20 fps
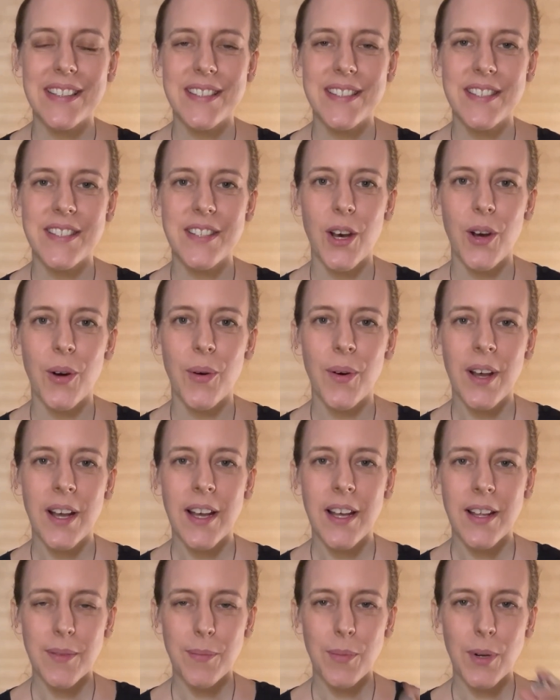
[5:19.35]
So
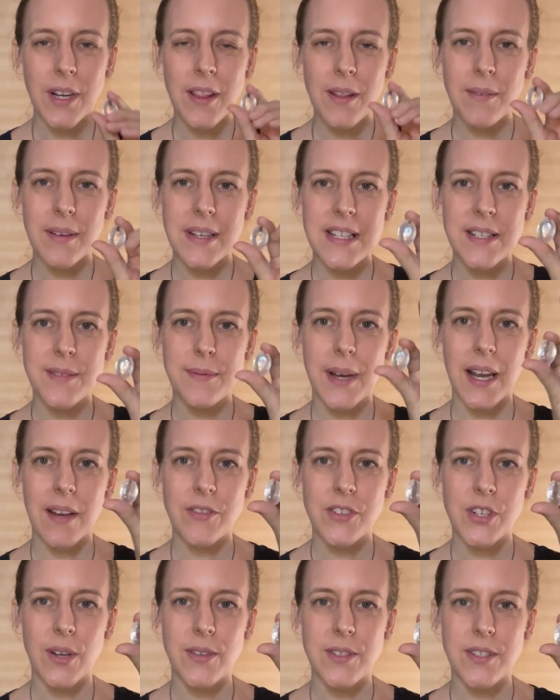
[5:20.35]
one of the reasons why
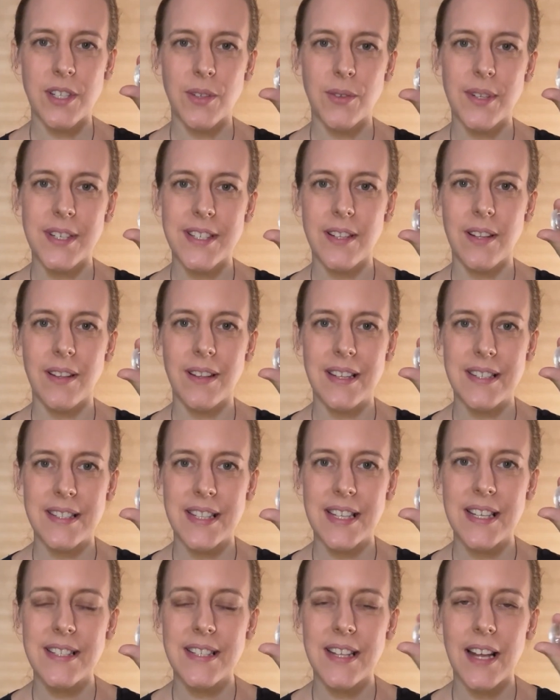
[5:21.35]
I've chosen a crystal that's
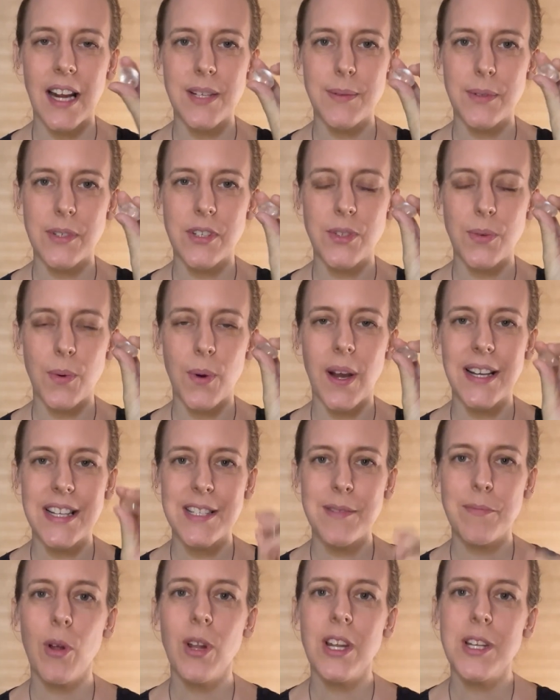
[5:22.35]
this size, which is quite
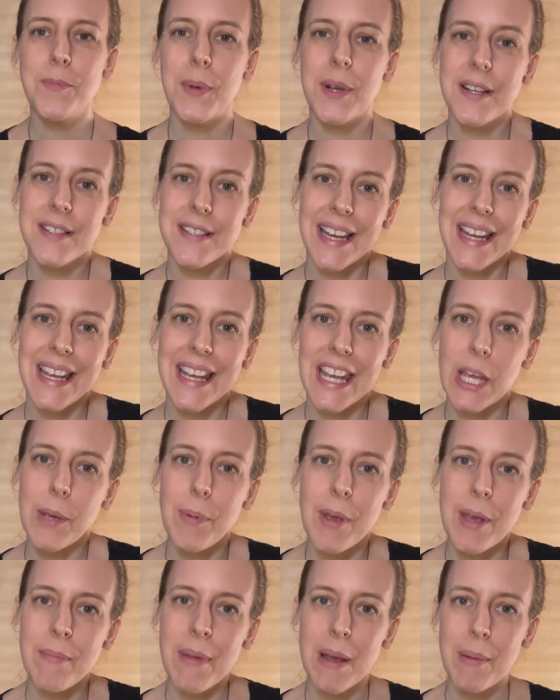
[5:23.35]
small, is because I can
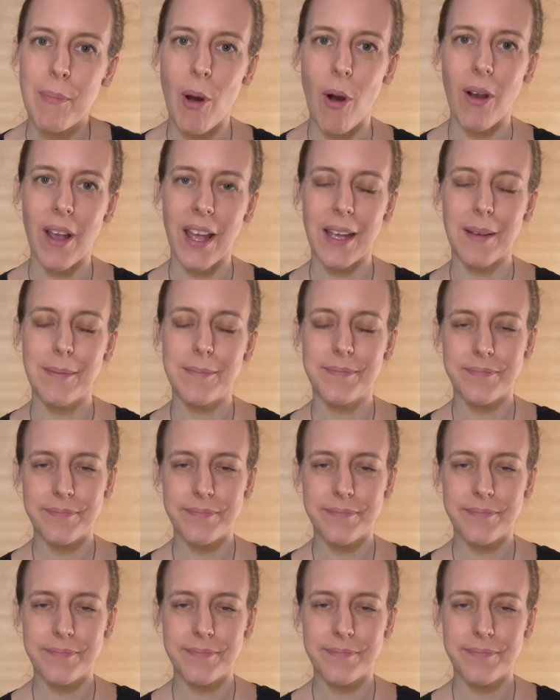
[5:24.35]
keep it in my pocket.